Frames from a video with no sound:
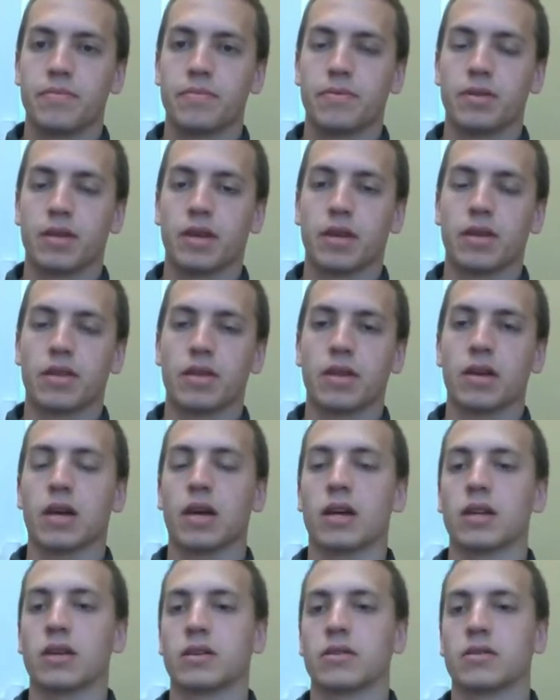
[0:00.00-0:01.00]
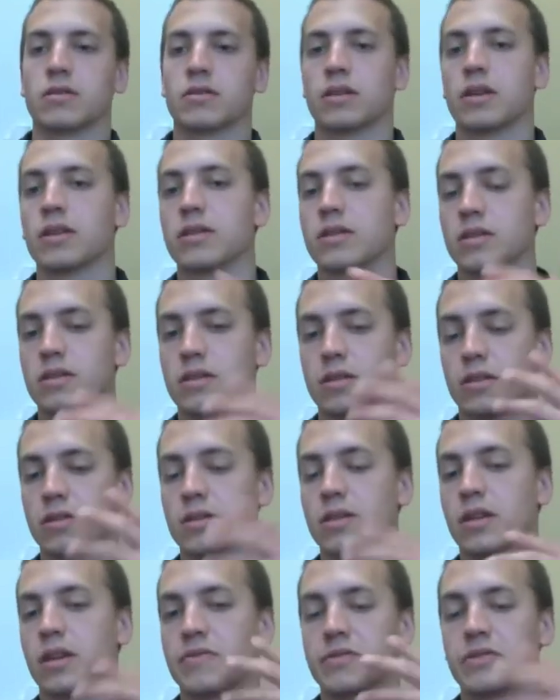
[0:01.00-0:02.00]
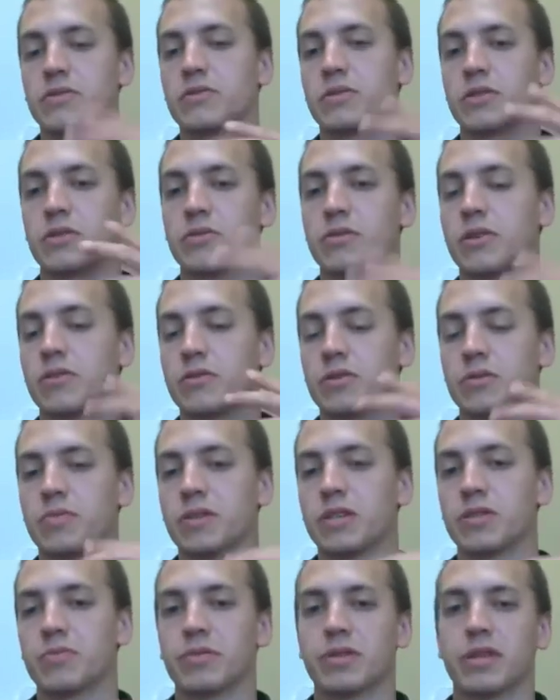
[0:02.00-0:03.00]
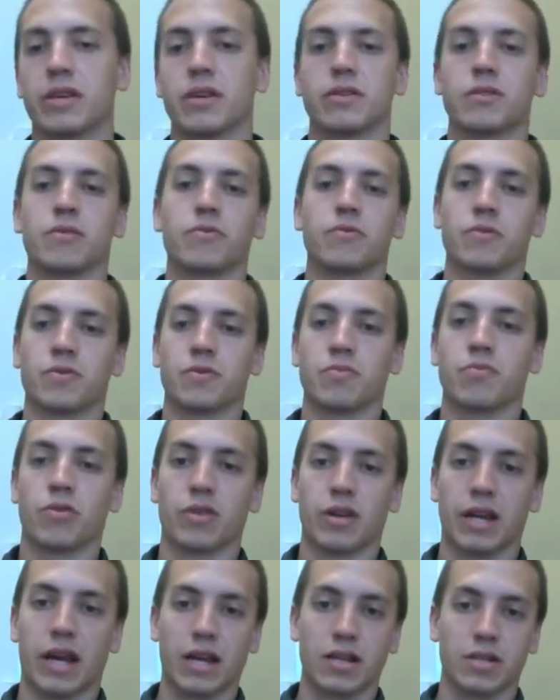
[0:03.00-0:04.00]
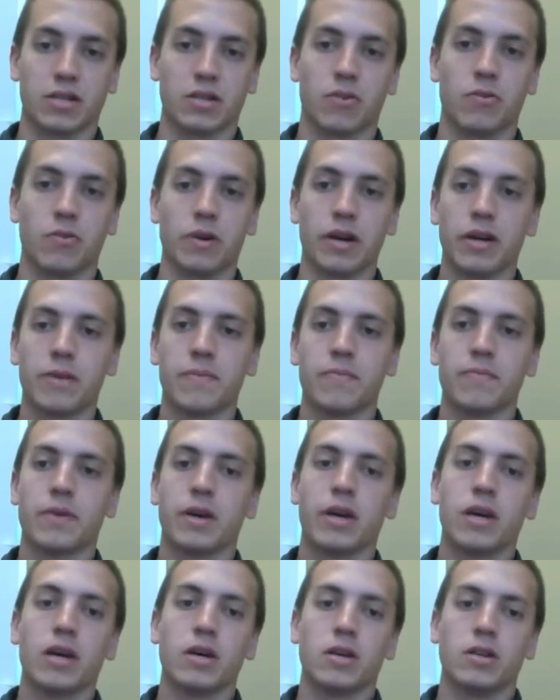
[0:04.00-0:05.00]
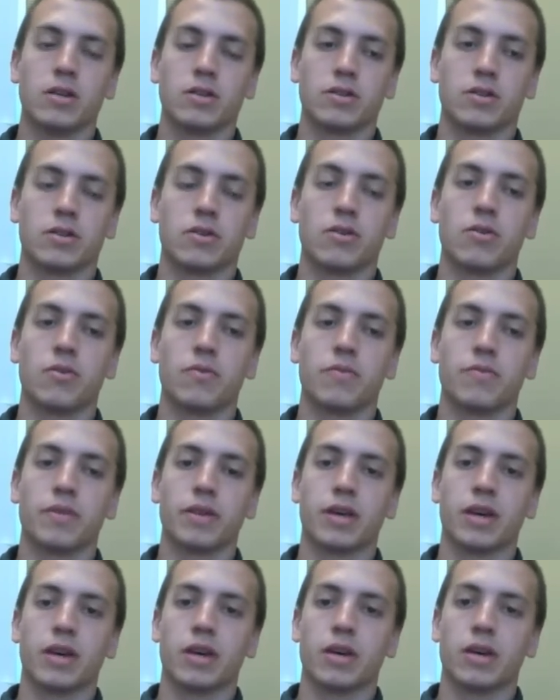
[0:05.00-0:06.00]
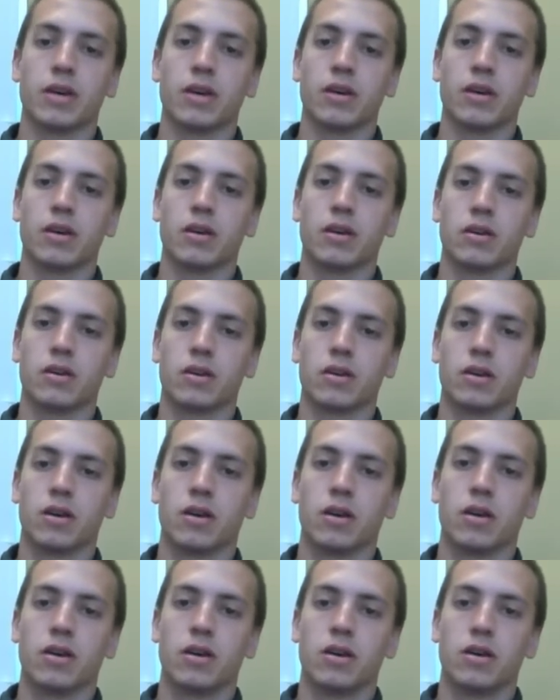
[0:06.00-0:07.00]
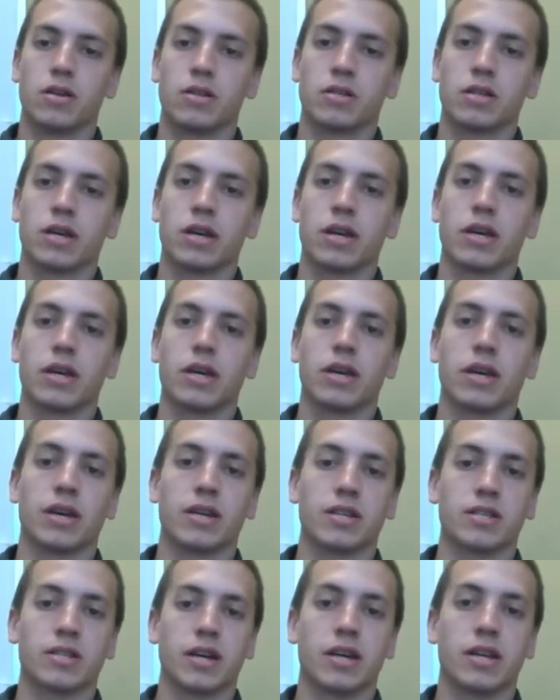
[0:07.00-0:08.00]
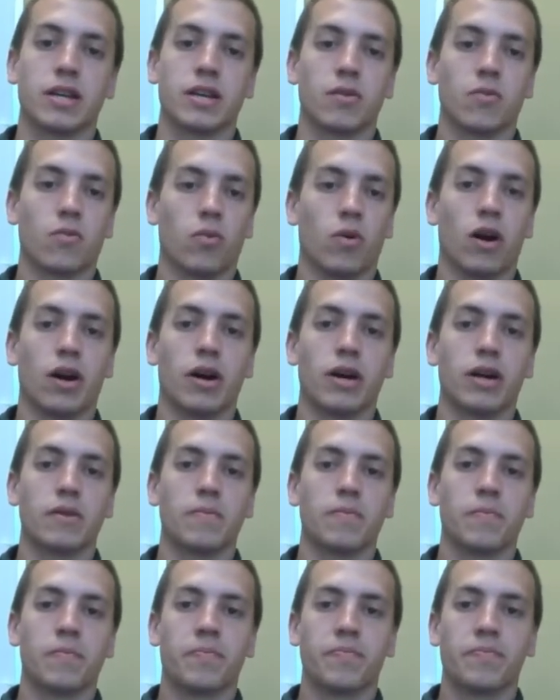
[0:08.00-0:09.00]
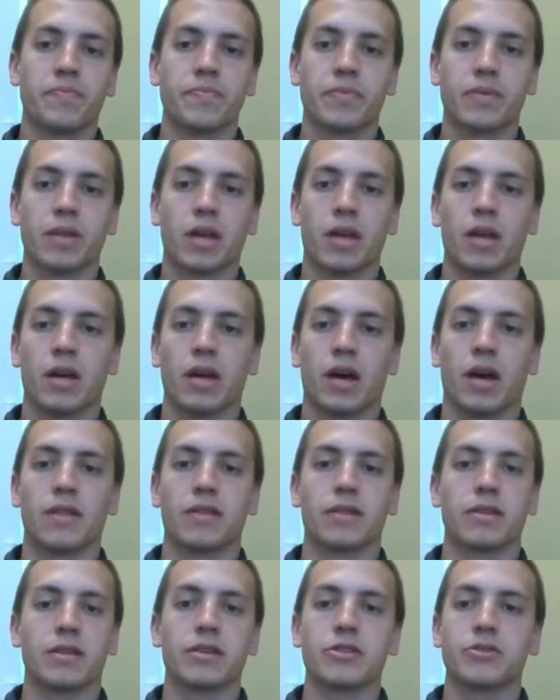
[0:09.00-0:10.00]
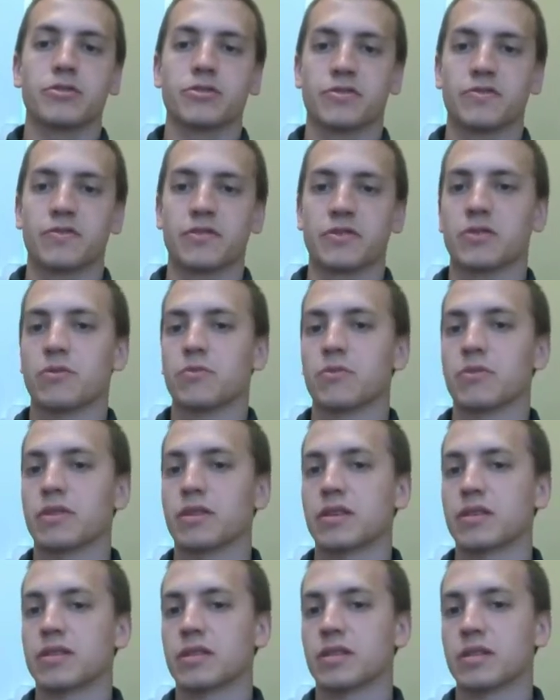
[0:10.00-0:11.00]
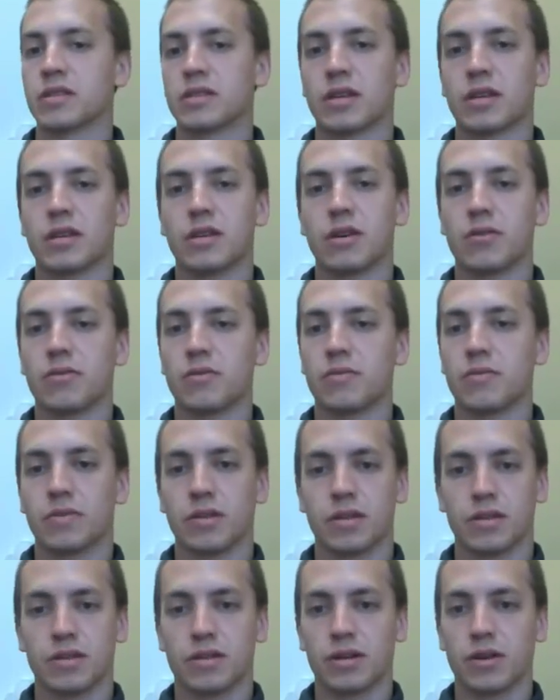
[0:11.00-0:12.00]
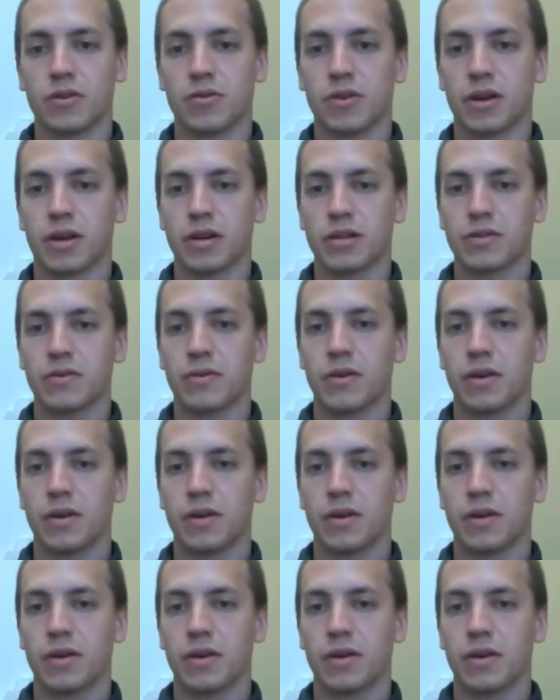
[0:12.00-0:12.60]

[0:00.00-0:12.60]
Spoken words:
the deaf students do cued speech, but they do it with more an ASL way. So they say exciting why, and the teacher is frustrated with this, and they say no, that's not correct.